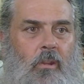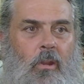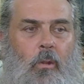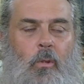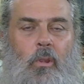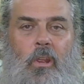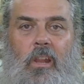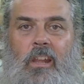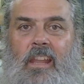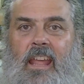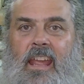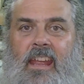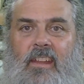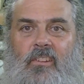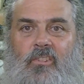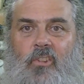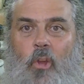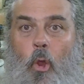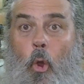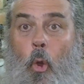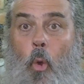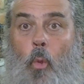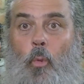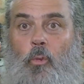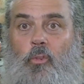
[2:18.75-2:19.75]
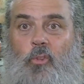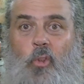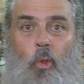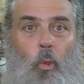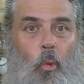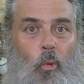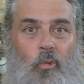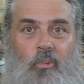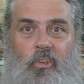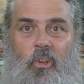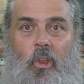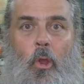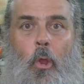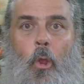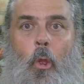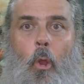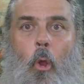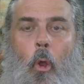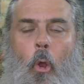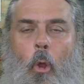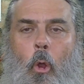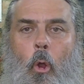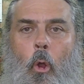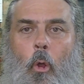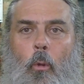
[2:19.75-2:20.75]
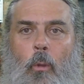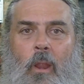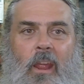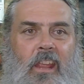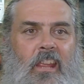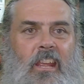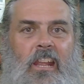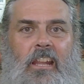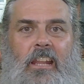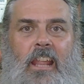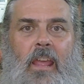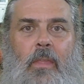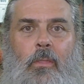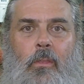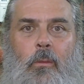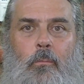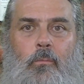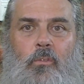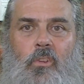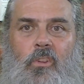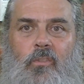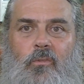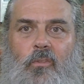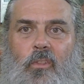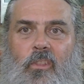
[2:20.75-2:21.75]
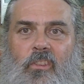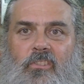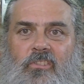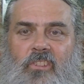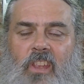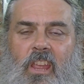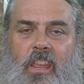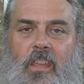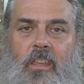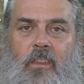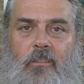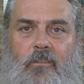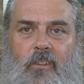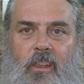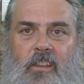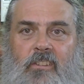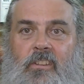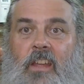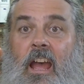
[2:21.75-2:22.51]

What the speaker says: collect old tools or I collect them just for the sake of it.